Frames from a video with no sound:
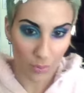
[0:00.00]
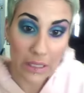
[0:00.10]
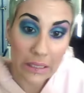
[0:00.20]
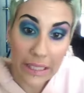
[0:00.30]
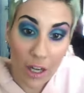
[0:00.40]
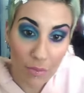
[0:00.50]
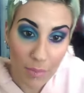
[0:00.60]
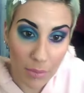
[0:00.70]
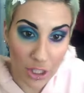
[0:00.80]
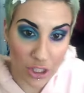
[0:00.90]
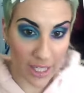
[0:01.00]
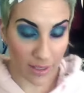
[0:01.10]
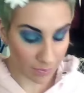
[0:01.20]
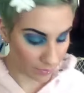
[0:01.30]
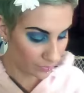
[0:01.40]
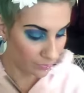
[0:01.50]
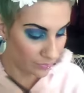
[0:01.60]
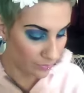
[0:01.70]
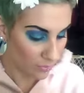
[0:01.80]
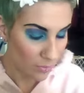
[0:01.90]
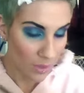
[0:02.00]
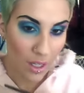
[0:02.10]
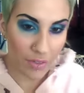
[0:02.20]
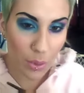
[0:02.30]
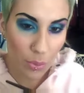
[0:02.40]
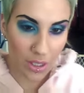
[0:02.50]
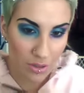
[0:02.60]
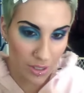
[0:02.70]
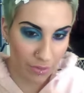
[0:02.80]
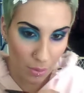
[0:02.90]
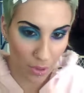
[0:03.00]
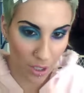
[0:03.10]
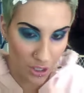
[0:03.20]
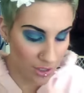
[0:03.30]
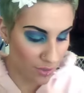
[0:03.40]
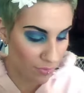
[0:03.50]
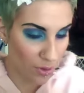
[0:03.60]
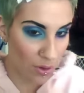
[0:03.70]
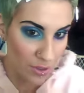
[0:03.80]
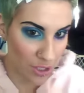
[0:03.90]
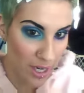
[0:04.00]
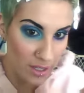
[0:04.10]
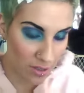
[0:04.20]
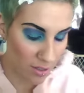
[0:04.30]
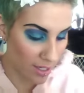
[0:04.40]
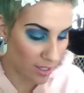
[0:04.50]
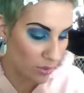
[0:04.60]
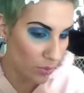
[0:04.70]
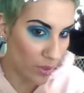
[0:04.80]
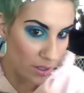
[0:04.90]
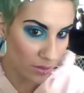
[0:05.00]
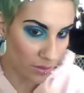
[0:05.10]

I clean off my brush again. If you want to use different brushes for all the shades, you can as well.